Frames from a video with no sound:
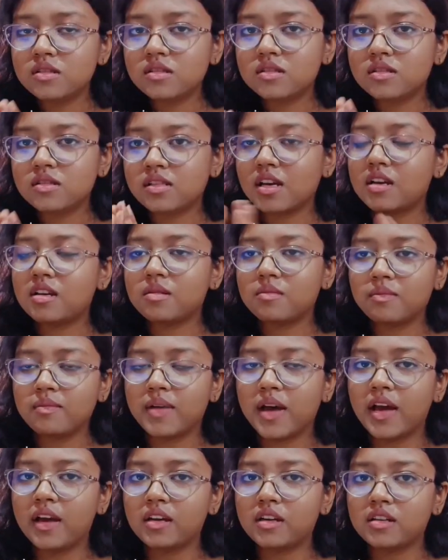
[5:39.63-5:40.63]
Don't
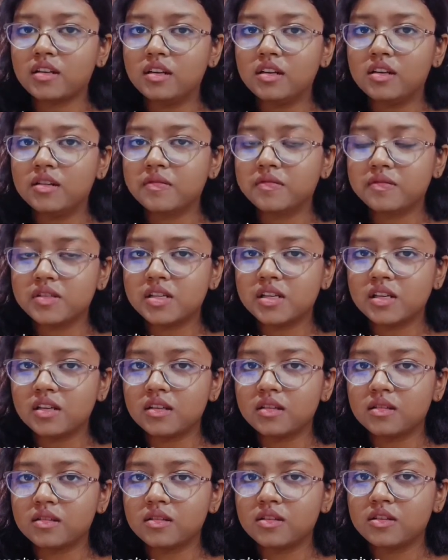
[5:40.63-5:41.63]
stand back in
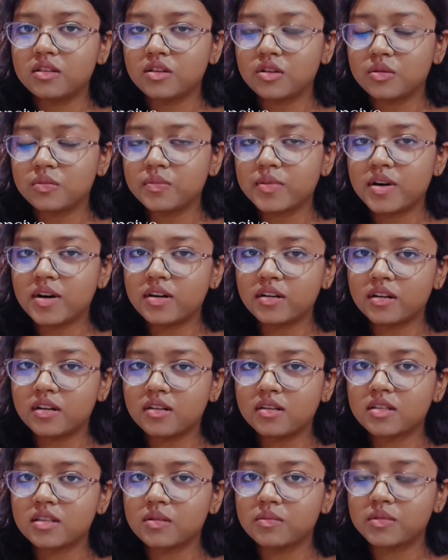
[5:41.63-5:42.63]
gifting your
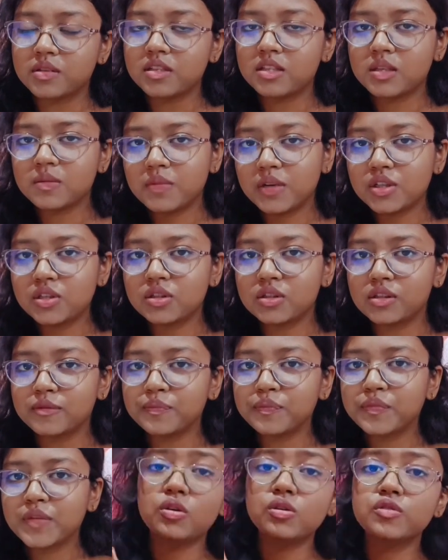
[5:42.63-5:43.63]
partner something
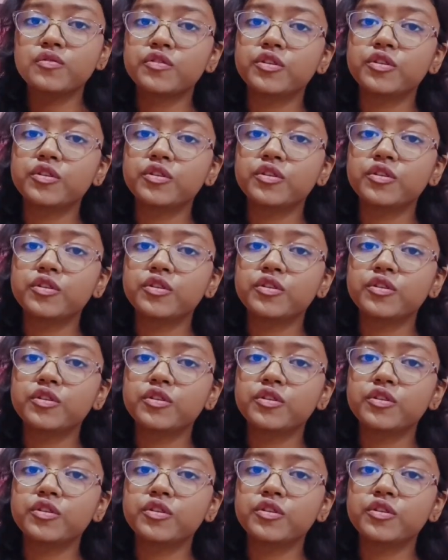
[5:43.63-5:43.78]
special.